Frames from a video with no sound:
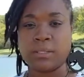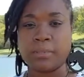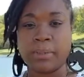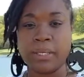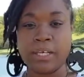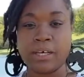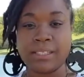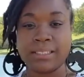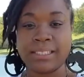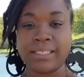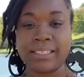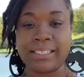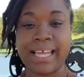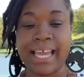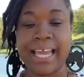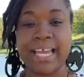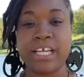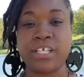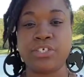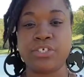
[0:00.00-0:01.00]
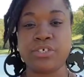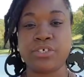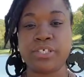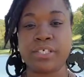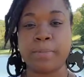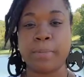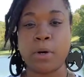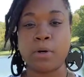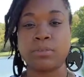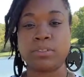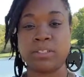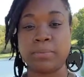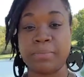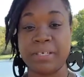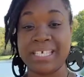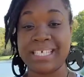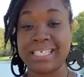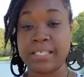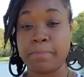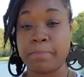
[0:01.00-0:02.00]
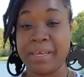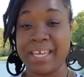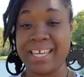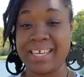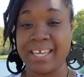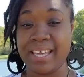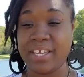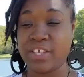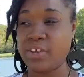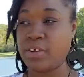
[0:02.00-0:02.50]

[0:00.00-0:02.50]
to be on stage. You're supposed to be speaking.